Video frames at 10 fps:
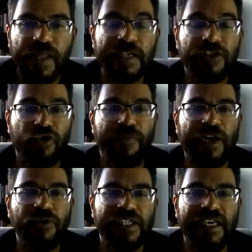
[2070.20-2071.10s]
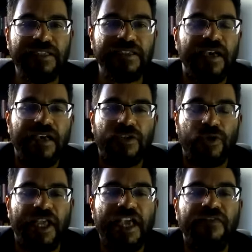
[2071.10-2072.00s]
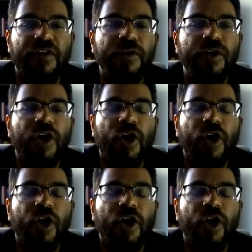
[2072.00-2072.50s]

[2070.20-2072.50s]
So the proceeds is whatever